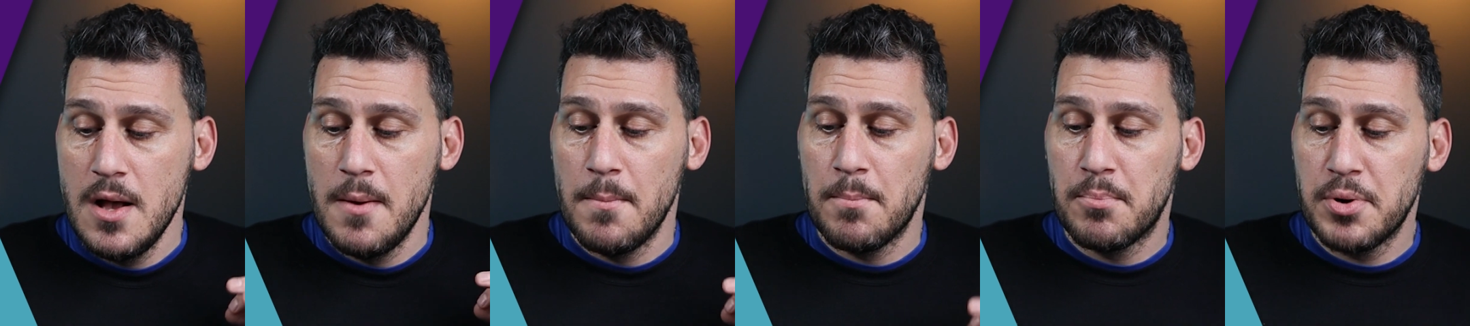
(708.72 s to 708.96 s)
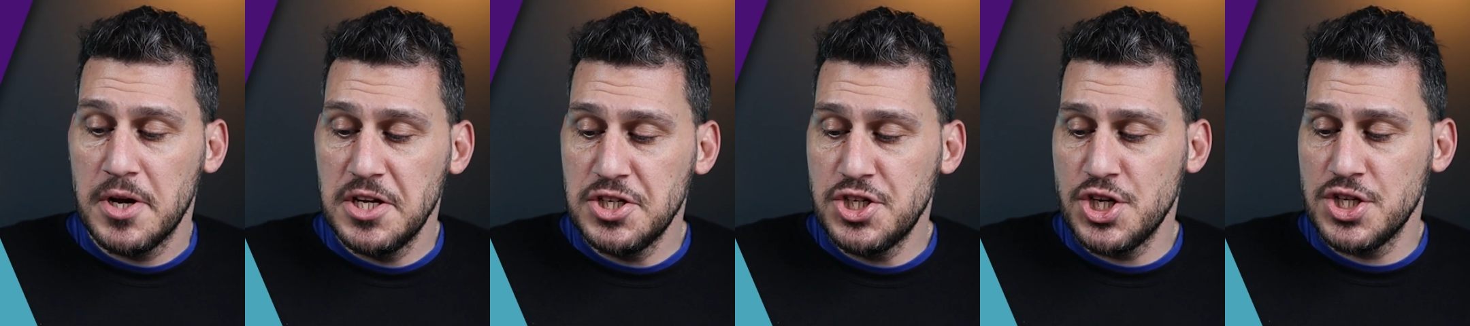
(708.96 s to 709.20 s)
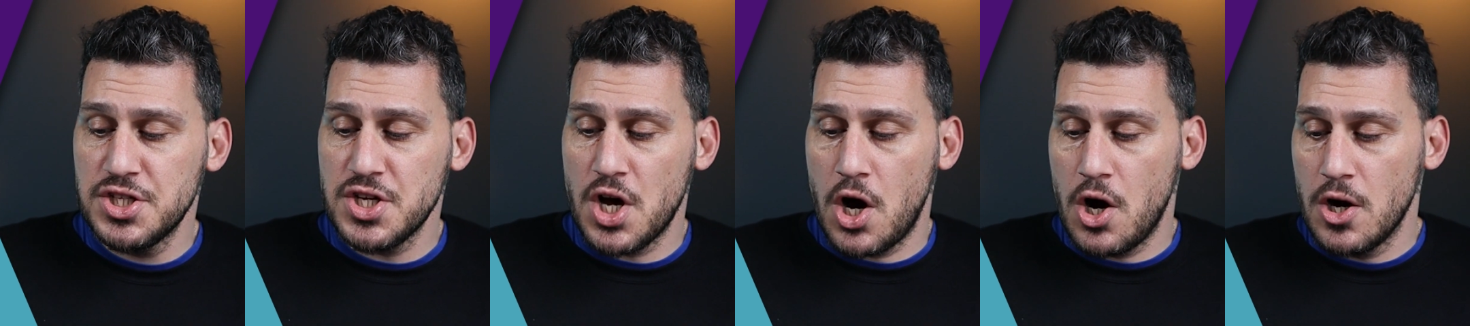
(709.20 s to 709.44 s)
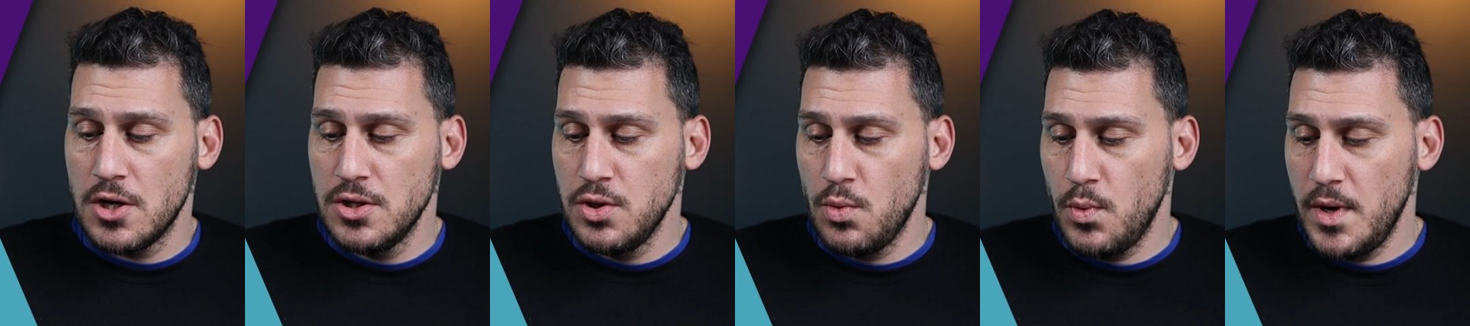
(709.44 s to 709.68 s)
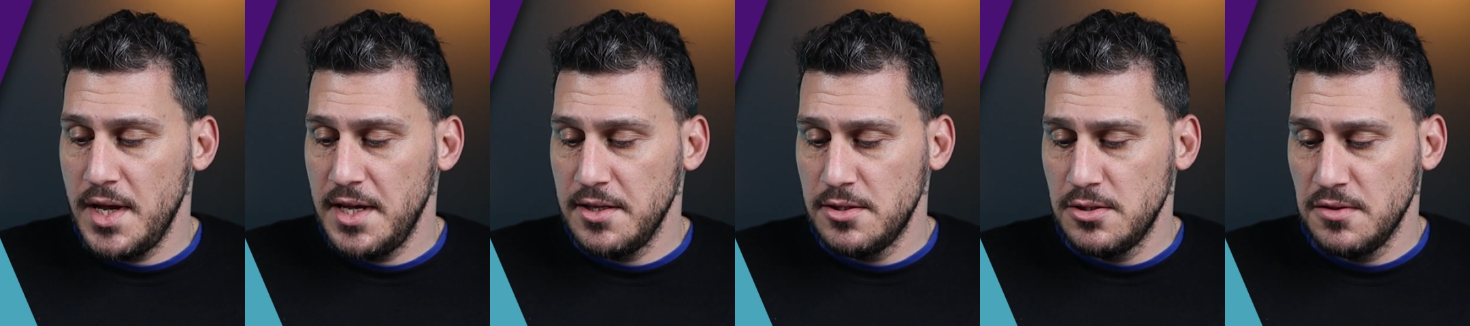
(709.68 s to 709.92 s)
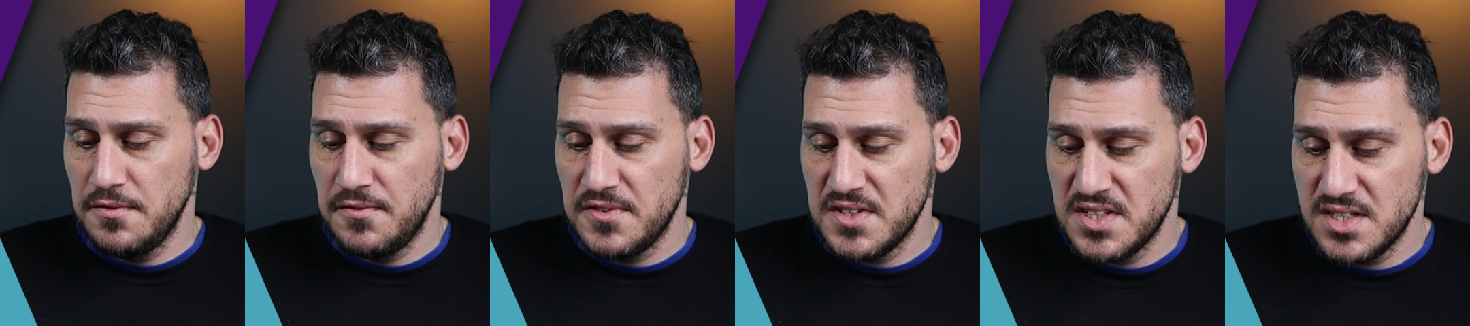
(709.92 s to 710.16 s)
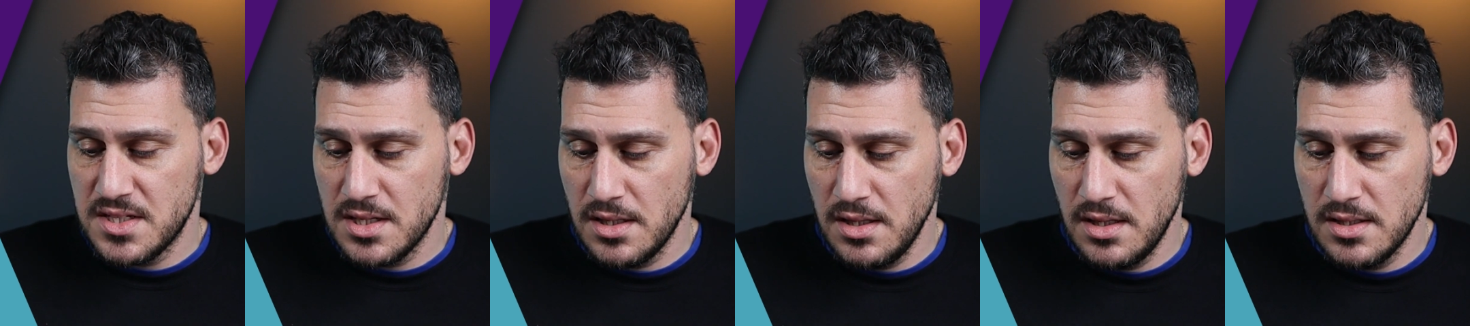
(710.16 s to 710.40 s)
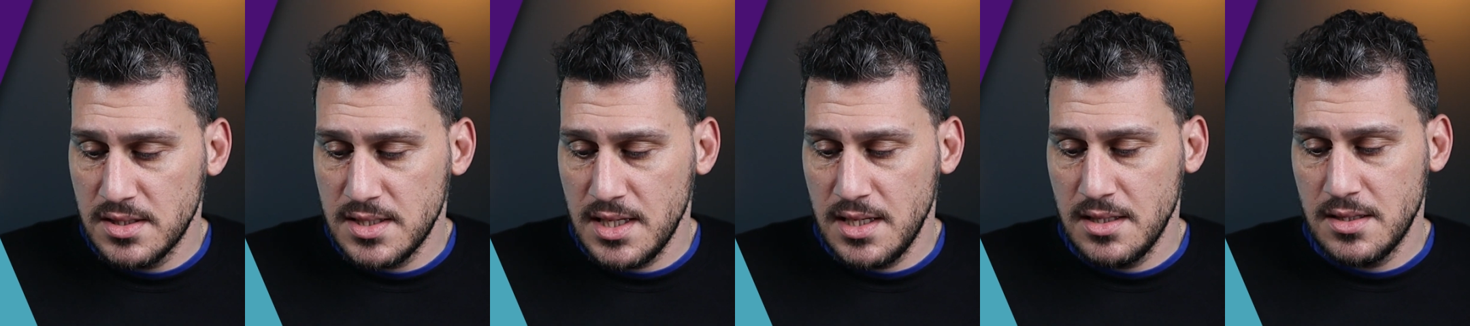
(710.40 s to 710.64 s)
Bridges are the way to
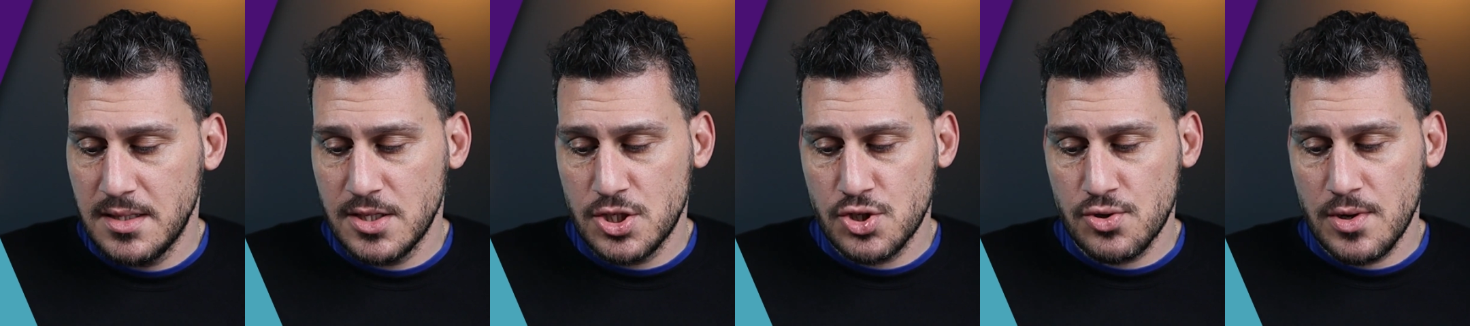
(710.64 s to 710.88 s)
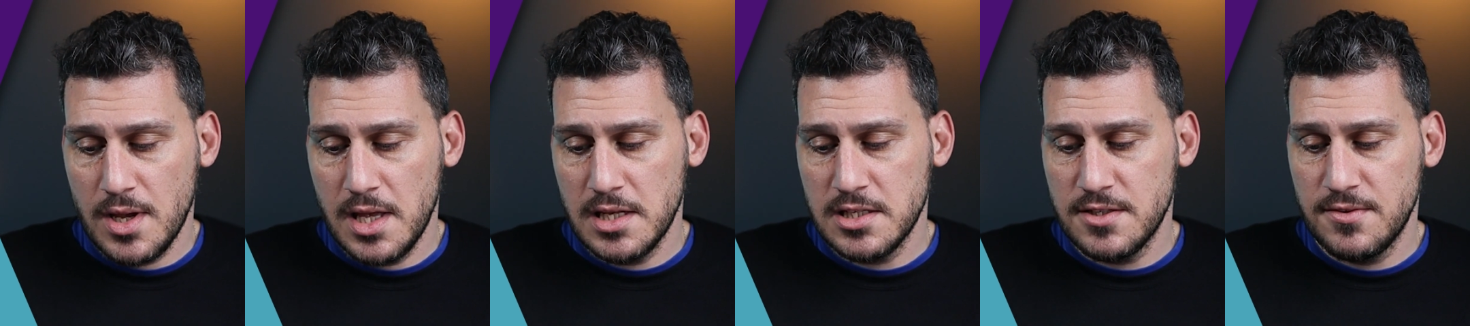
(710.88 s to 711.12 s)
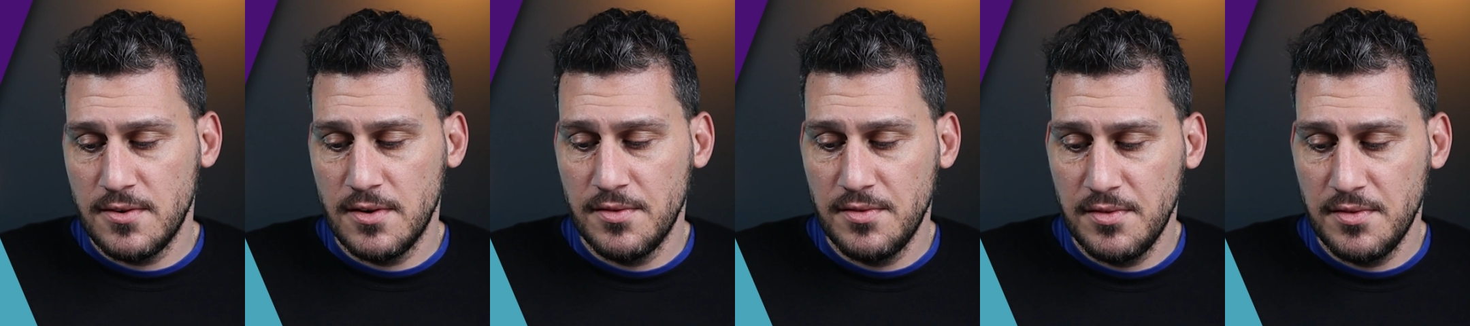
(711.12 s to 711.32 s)
facilitate the transfer